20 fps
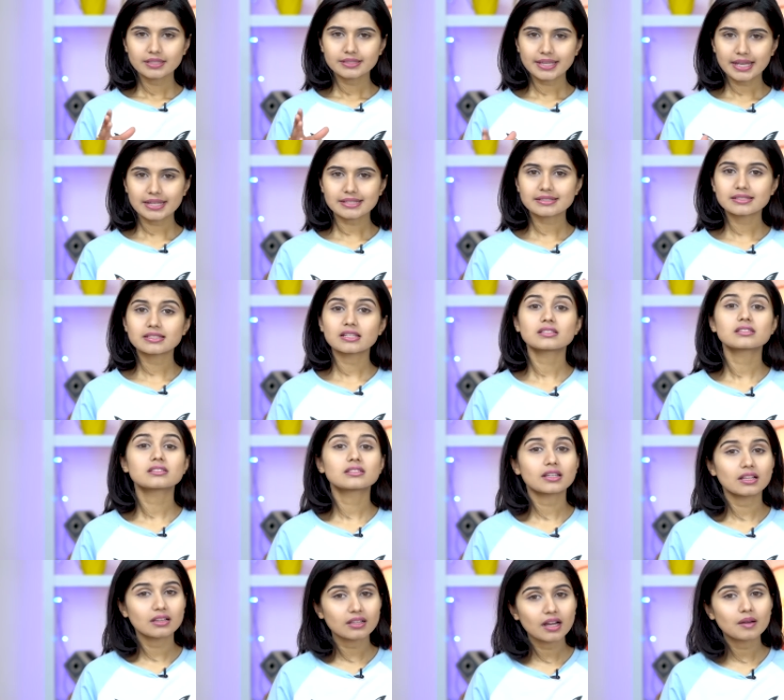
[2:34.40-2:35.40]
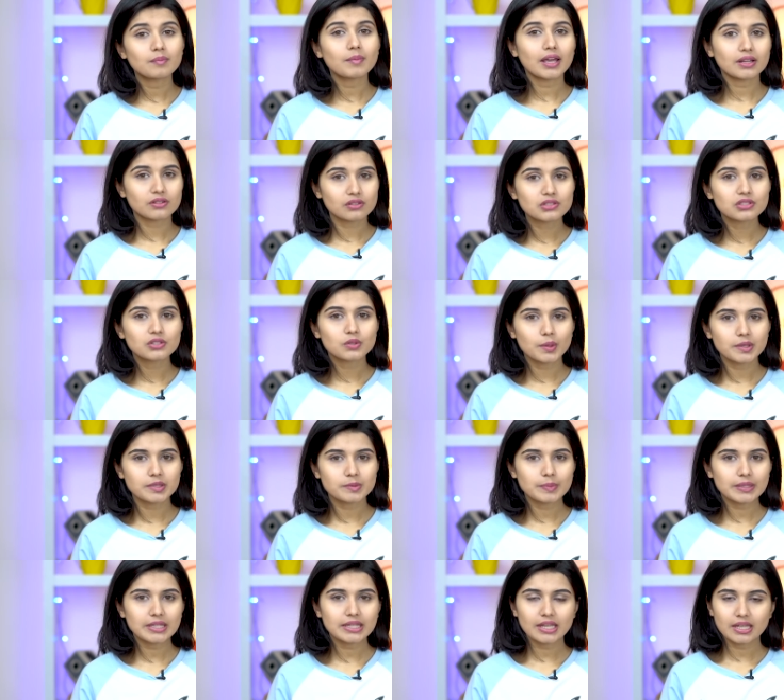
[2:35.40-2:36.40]
Yes, still a micro
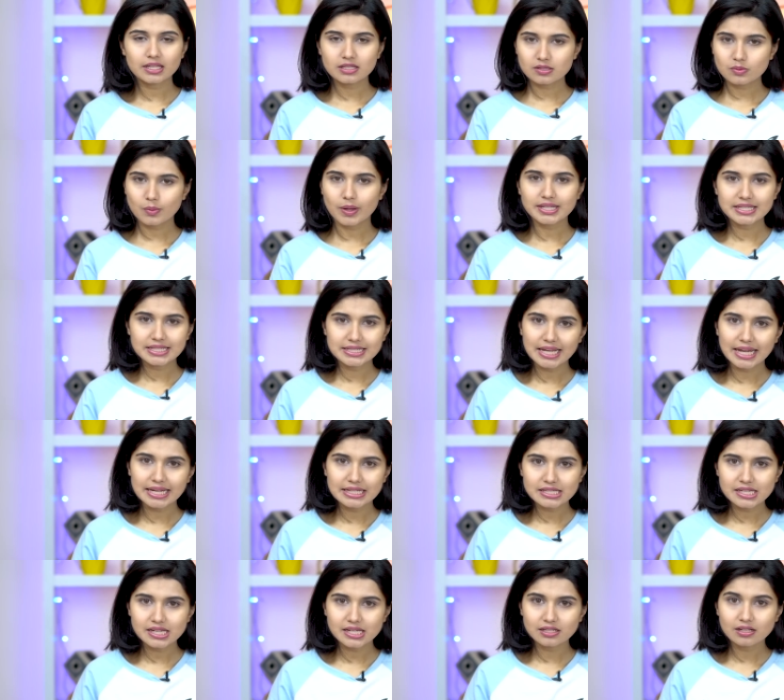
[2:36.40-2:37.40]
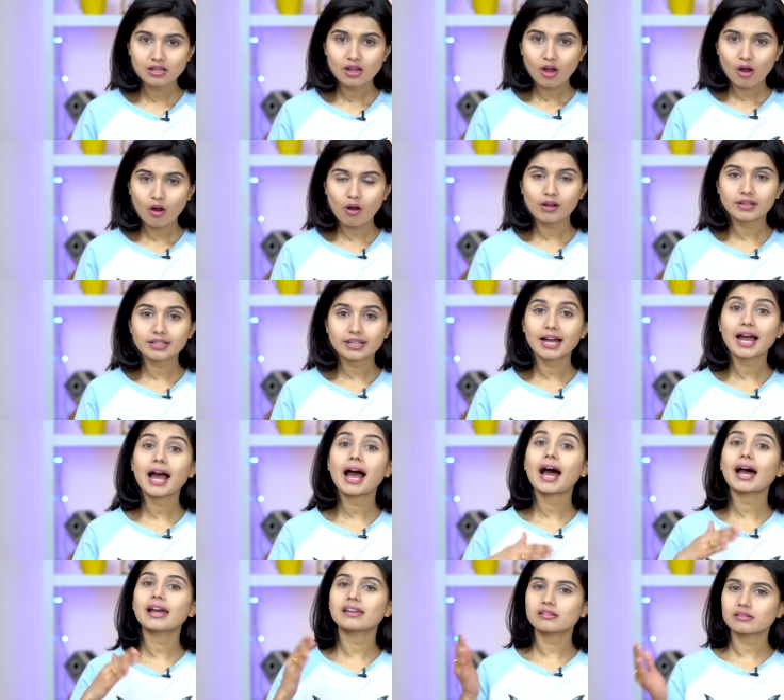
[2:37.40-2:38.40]
USB in 2019 on a
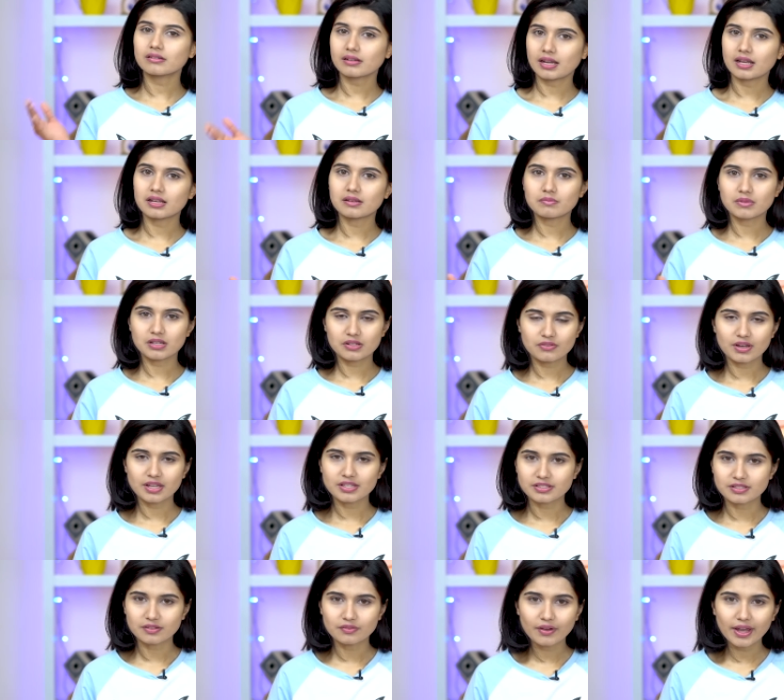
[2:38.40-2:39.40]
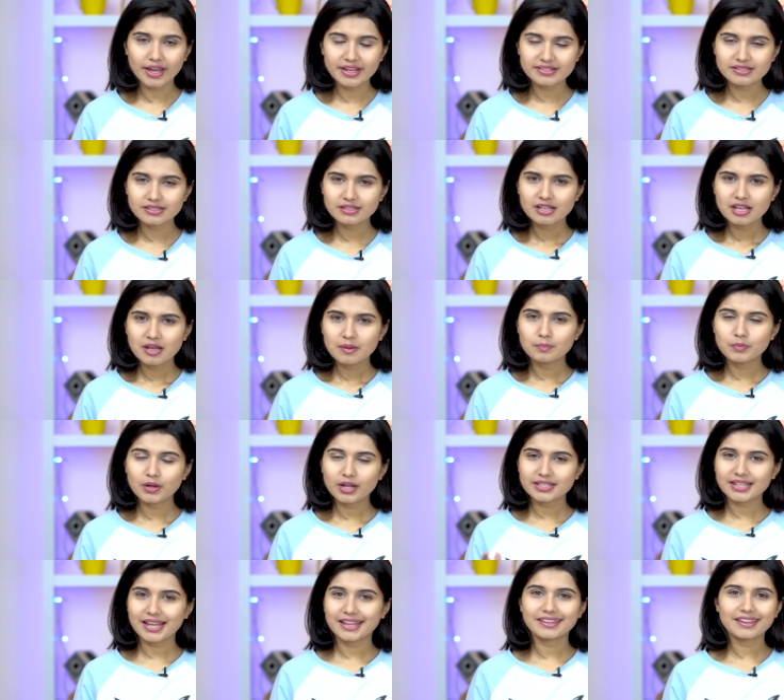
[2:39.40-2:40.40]
higher end mid-range device
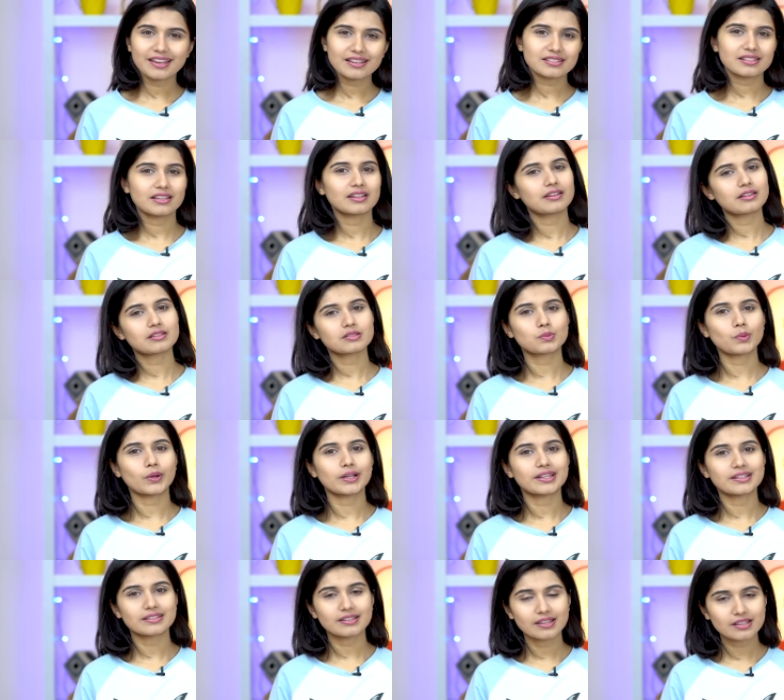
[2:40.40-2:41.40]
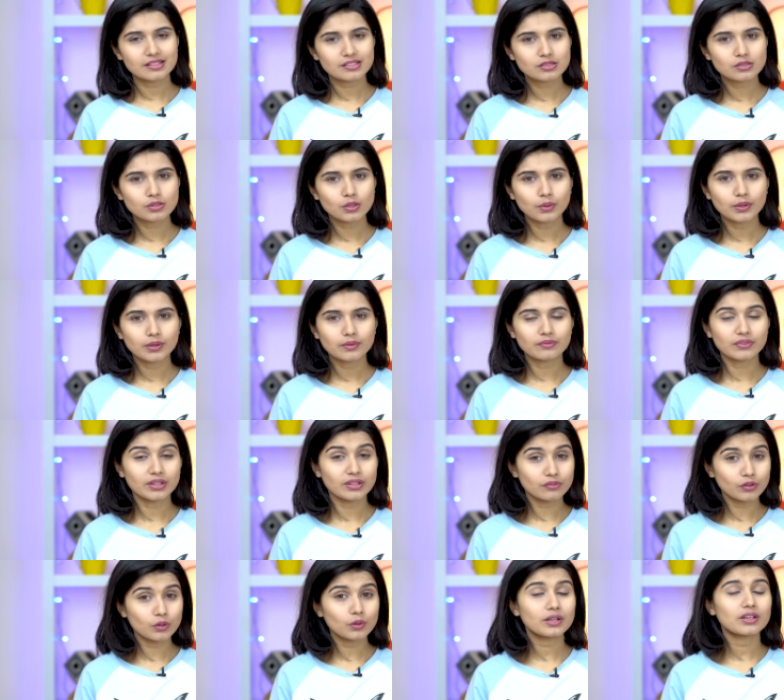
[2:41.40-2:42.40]
but I guess it is what it is. So,
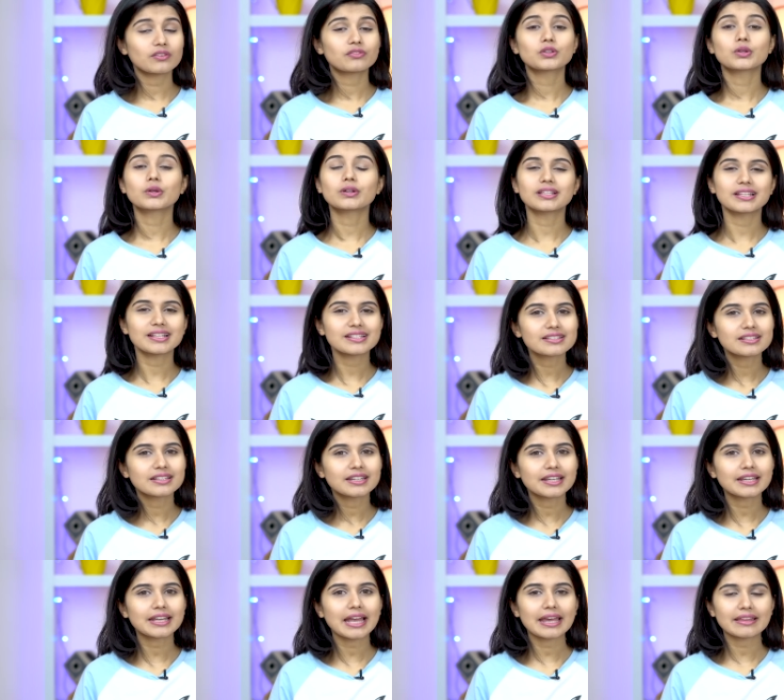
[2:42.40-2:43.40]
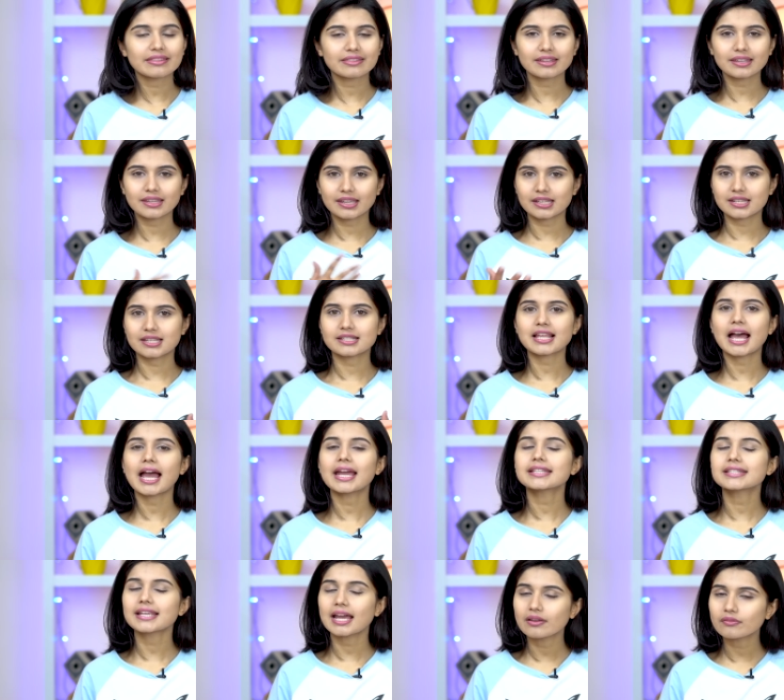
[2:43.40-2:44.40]
Vivo, if you're listening, I think it is
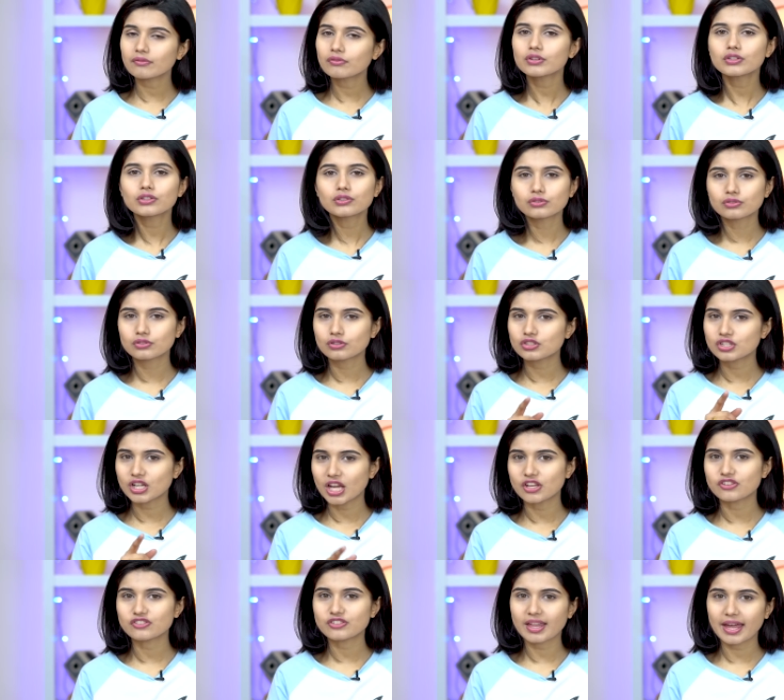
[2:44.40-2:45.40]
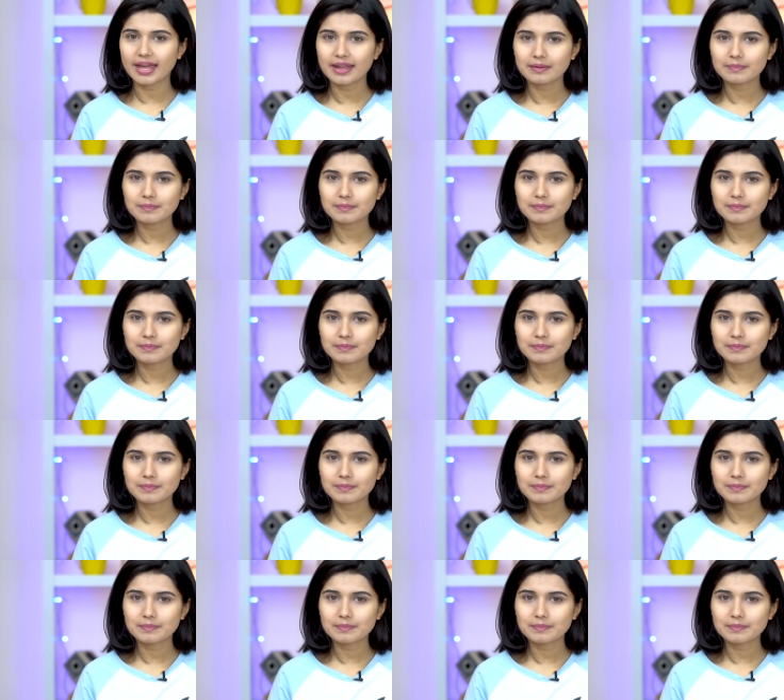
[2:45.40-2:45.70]
high time for you to change that.